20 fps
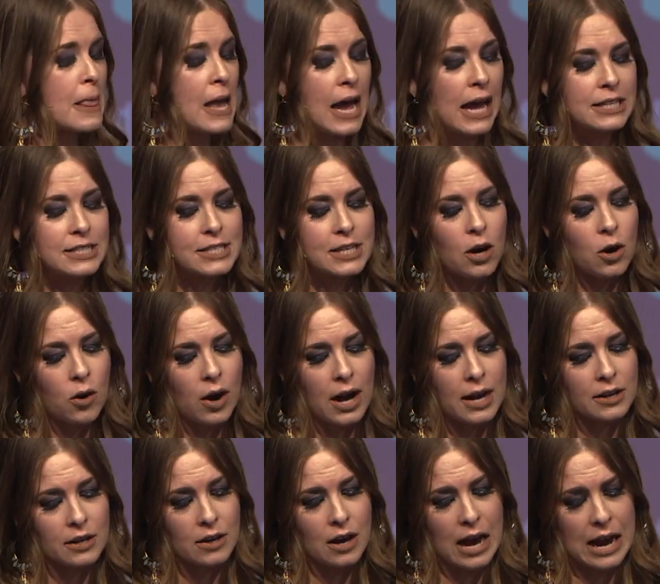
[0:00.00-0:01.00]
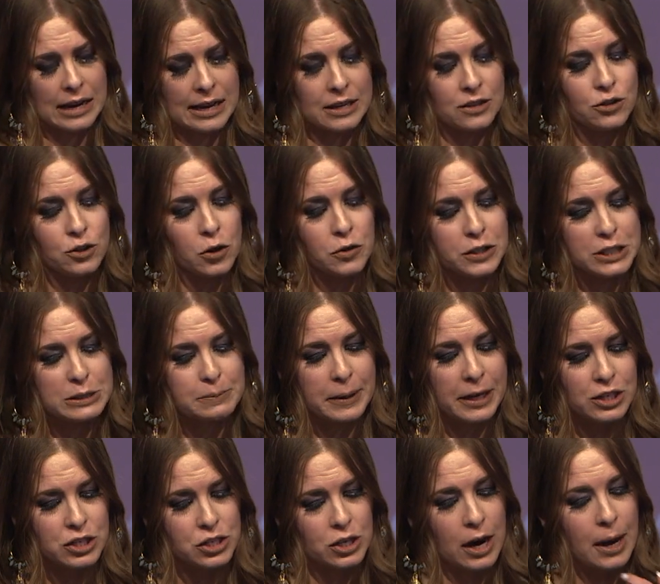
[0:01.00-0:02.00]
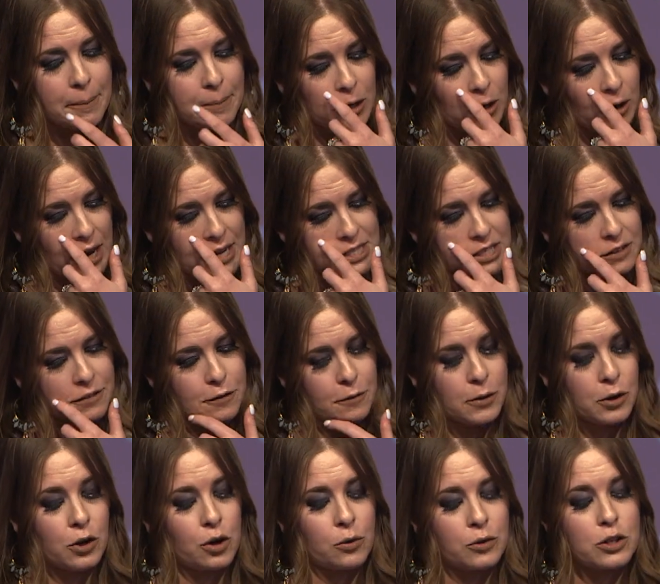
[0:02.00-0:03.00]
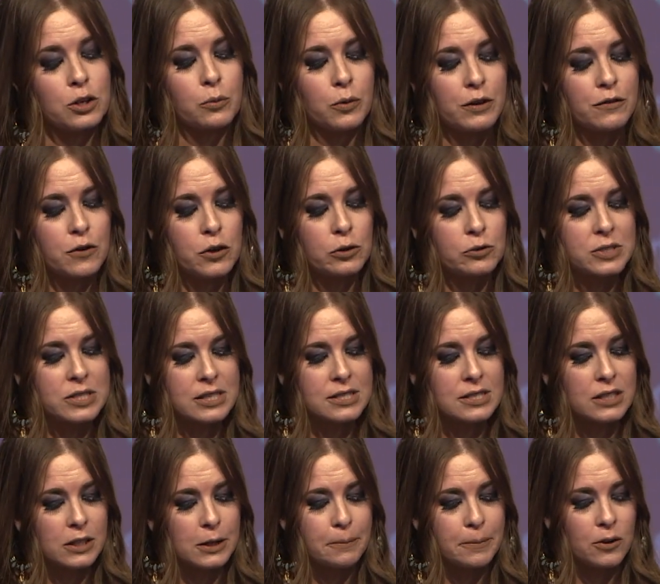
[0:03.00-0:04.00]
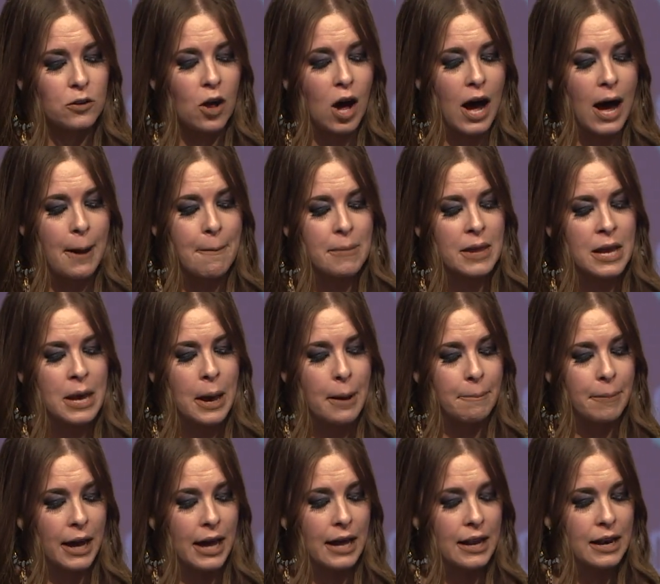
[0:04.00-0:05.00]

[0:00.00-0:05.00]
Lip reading: And so I can throw this picture up. You guys are familiar with it. We've used this clip a lot, but